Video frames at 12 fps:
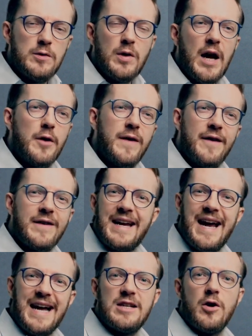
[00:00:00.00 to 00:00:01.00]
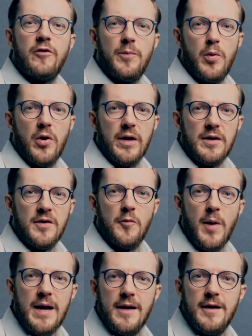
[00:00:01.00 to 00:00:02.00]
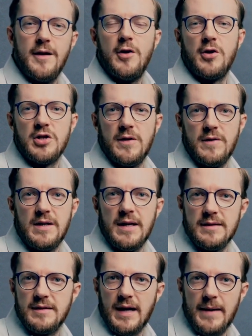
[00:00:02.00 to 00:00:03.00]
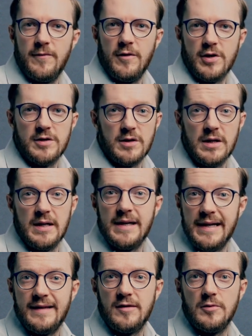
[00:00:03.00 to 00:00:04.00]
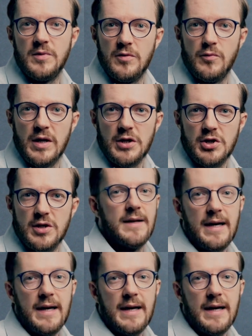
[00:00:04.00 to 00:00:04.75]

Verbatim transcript: you kind of have a cutoff point when longevity escape velocity needs to be reached.